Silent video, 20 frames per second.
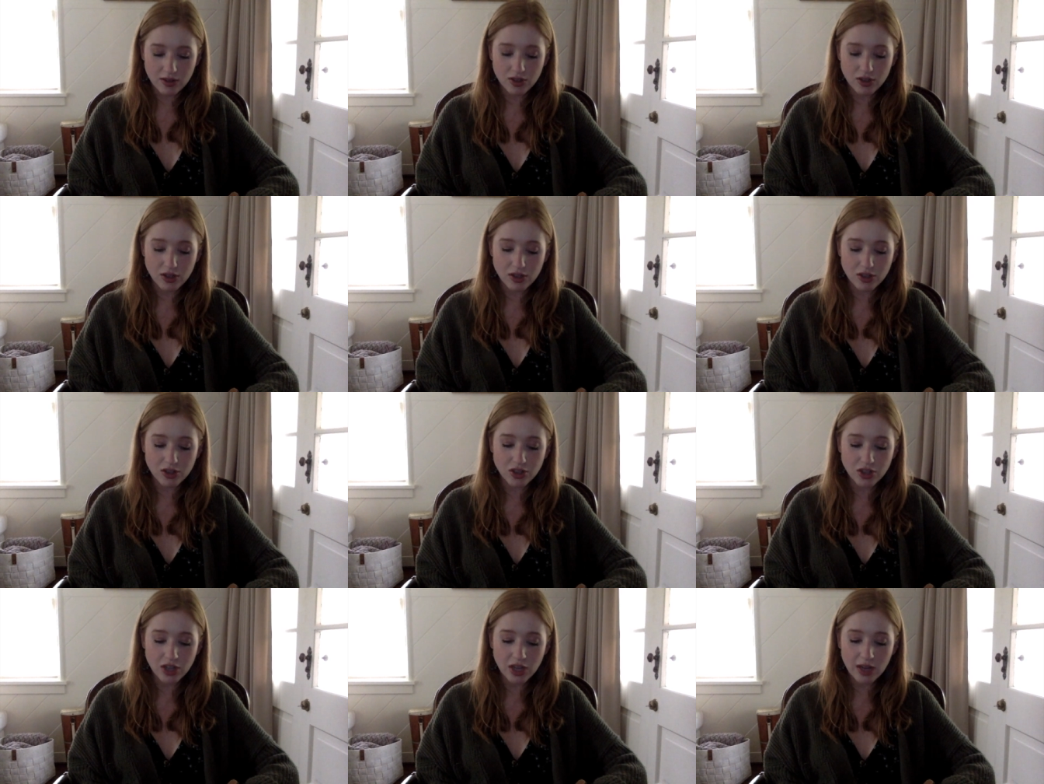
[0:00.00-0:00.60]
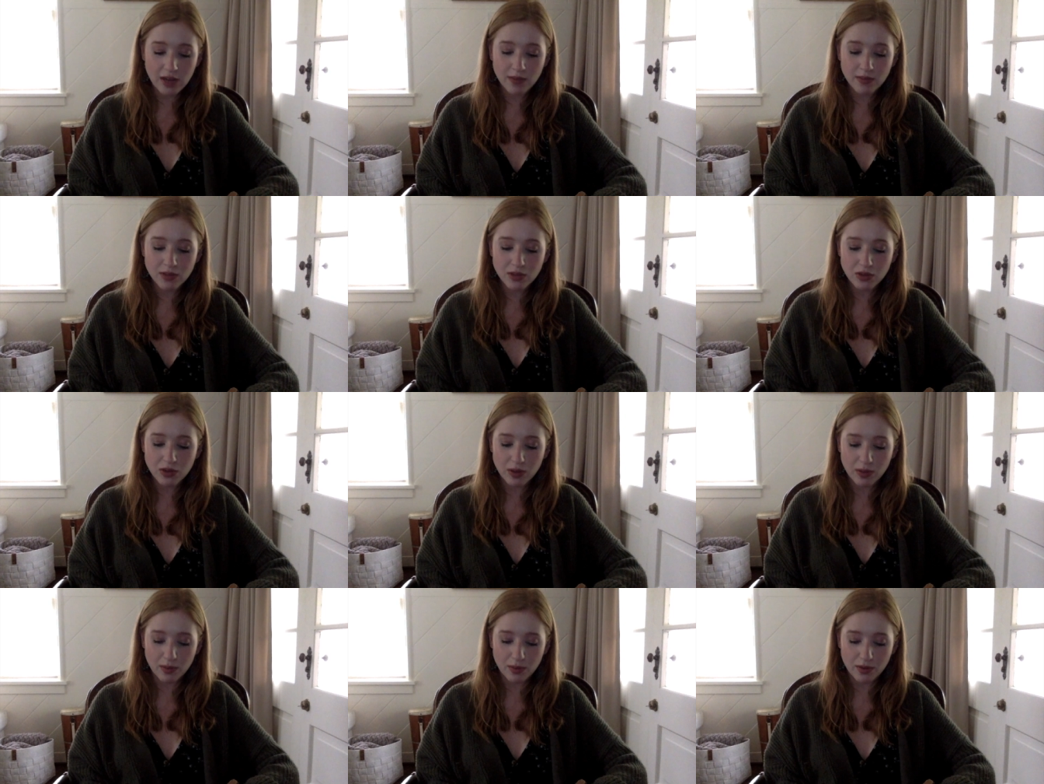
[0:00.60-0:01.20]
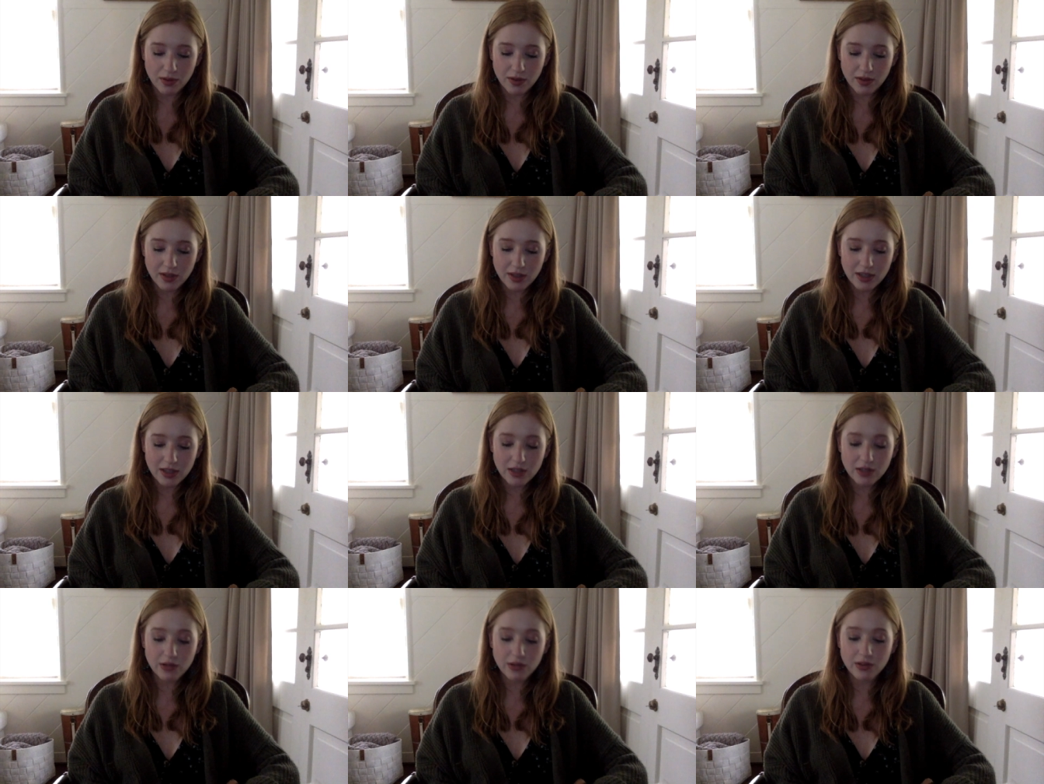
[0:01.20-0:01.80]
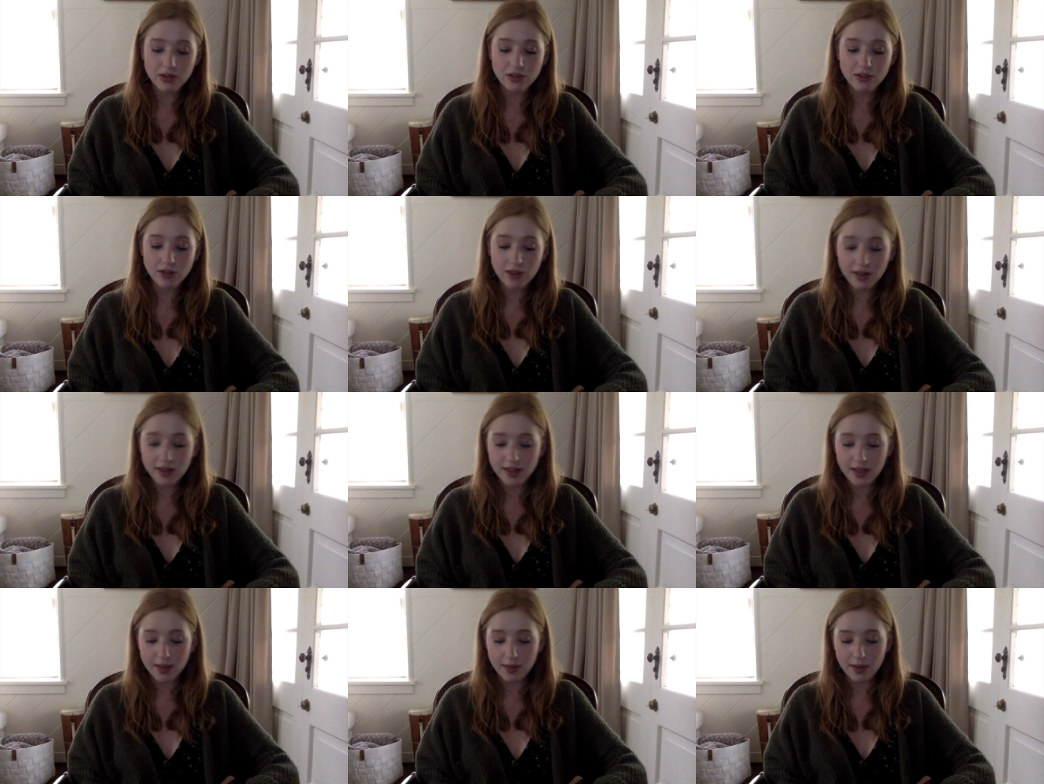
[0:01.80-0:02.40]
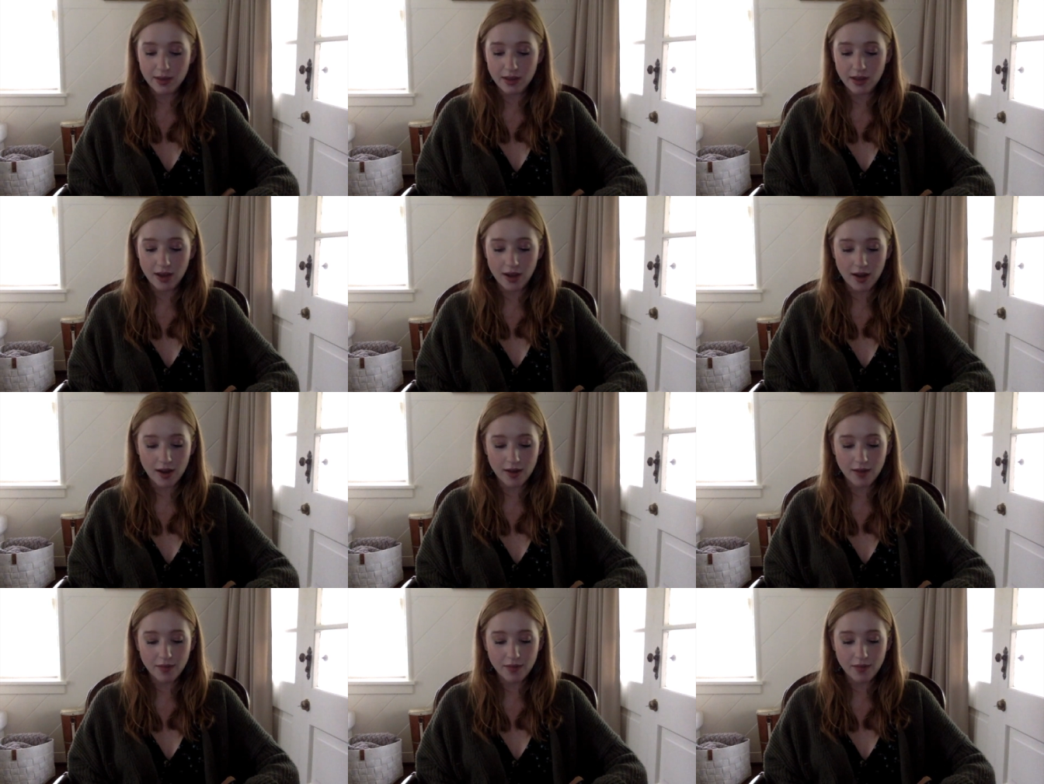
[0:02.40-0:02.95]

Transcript: Judge James Trimble, to instruct him in law.